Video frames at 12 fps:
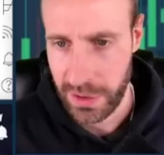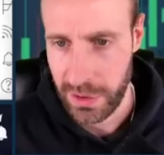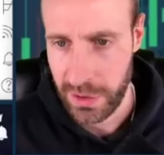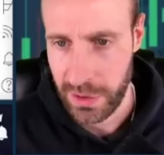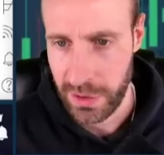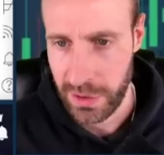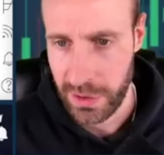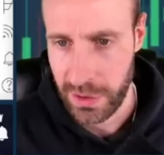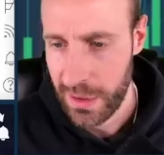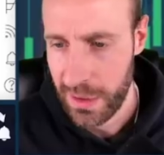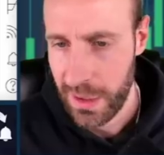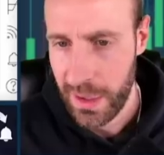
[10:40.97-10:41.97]
You can see
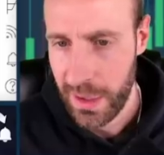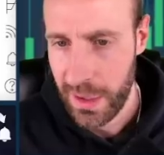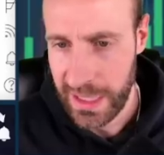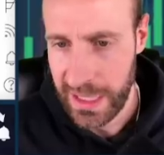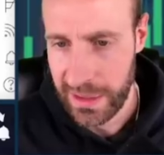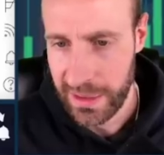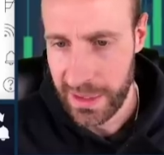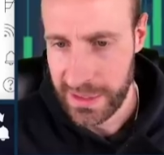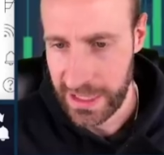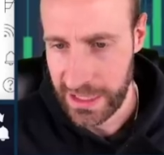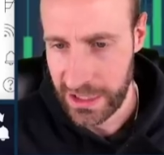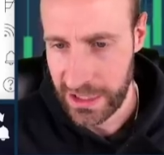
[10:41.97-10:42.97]
that ETH is
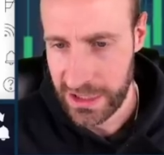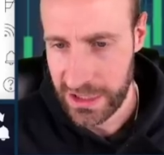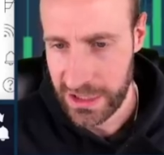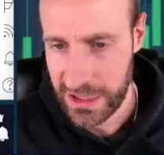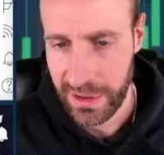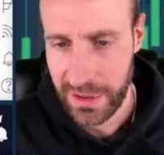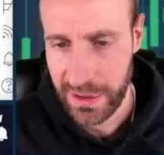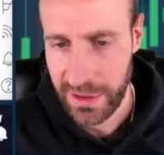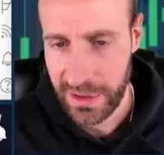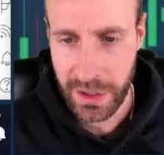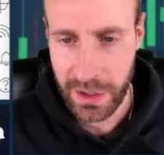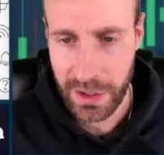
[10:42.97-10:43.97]
actually higher than
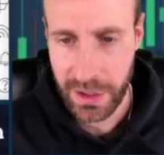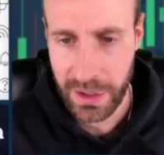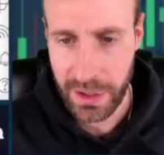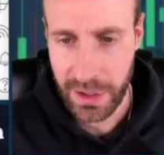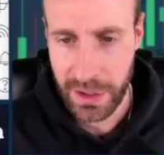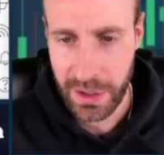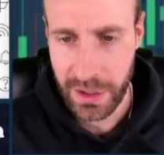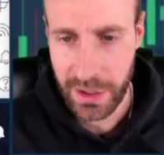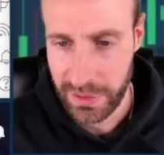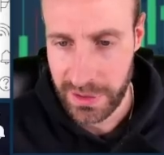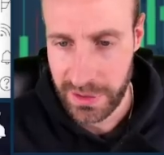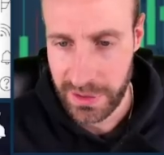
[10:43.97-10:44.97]
Bitcoin. Bitcoin's
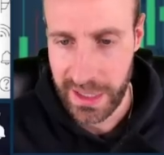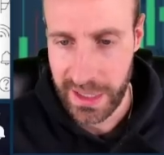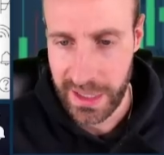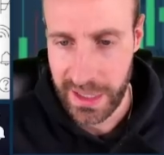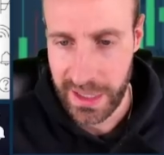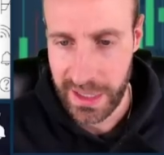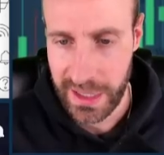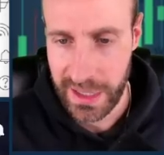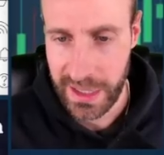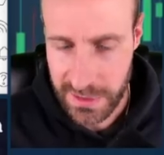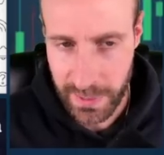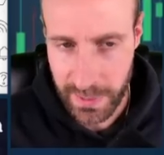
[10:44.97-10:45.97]
down today. ETH
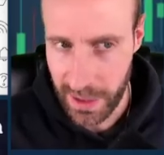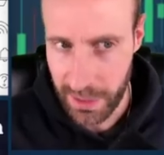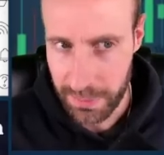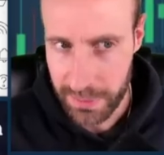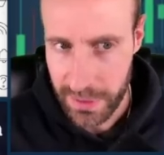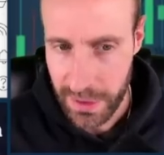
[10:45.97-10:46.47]
has been up.